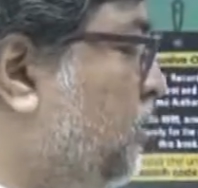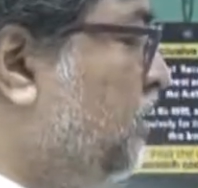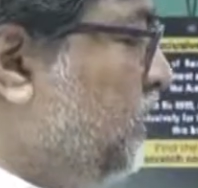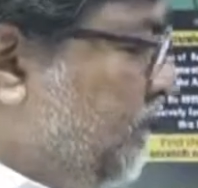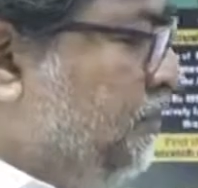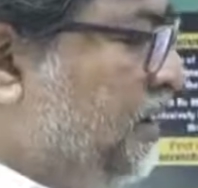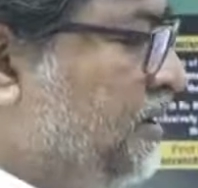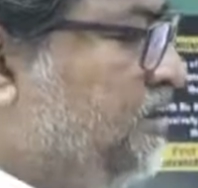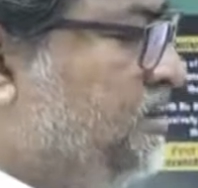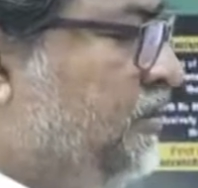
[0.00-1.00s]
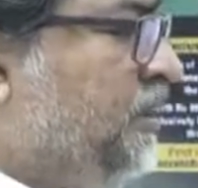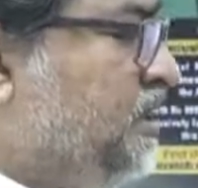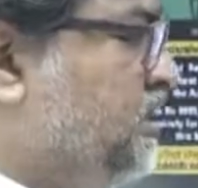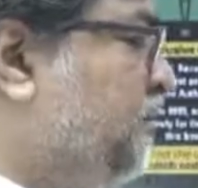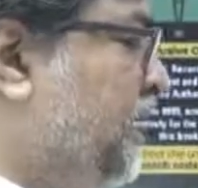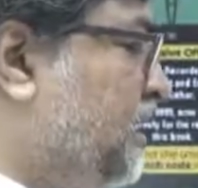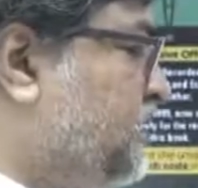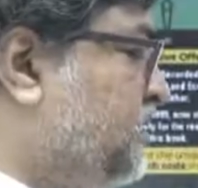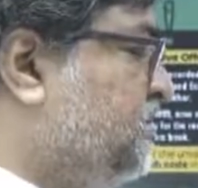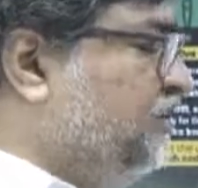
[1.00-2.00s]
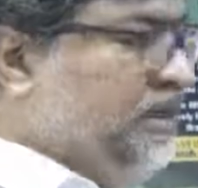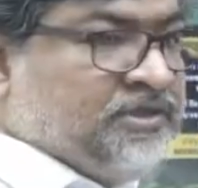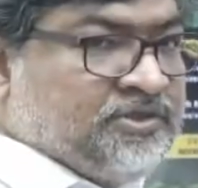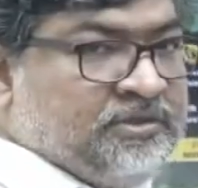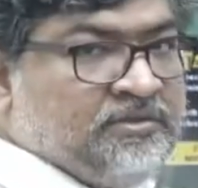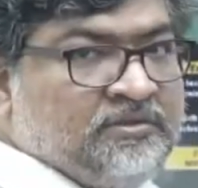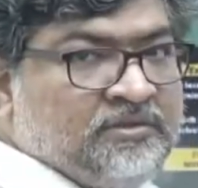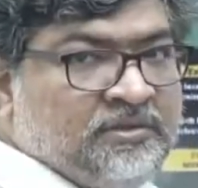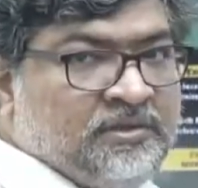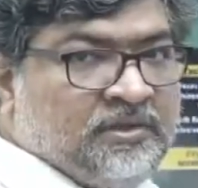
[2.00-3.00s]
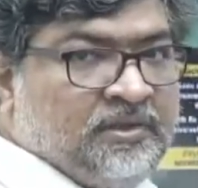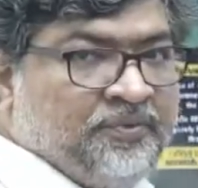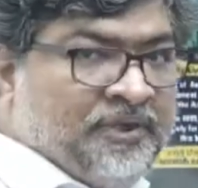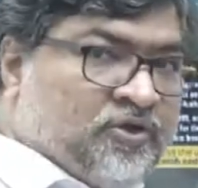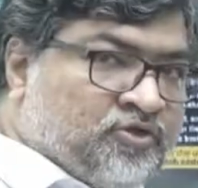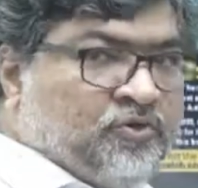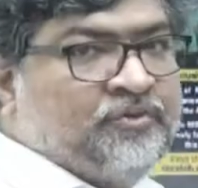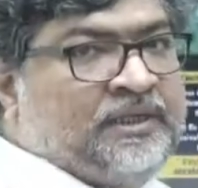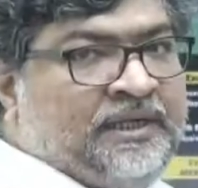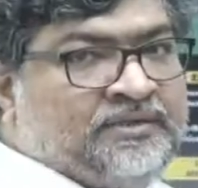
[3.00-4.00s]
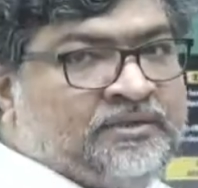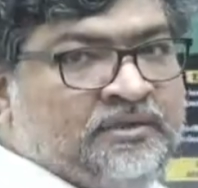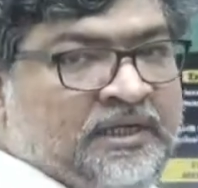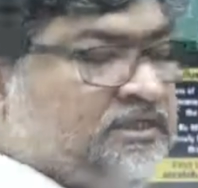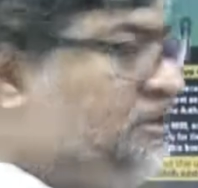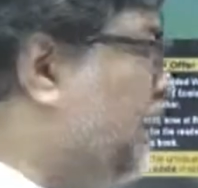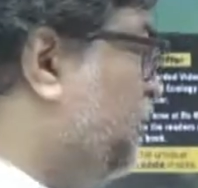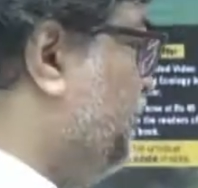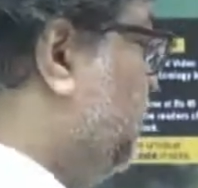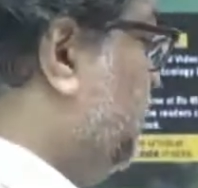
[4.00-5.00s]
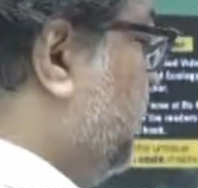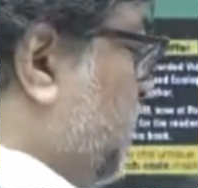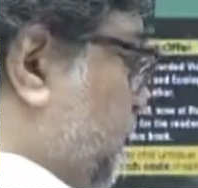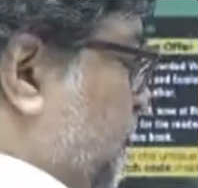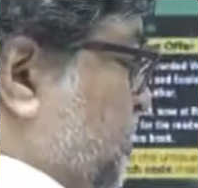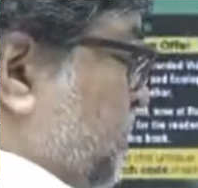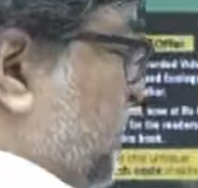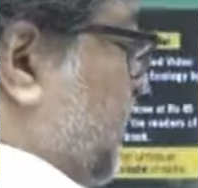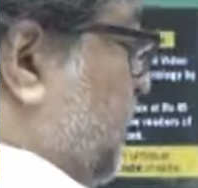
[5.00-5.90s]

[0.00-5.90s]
in maintaining sedimentation, balance and stabilization. That is also correct as a kind of a function there.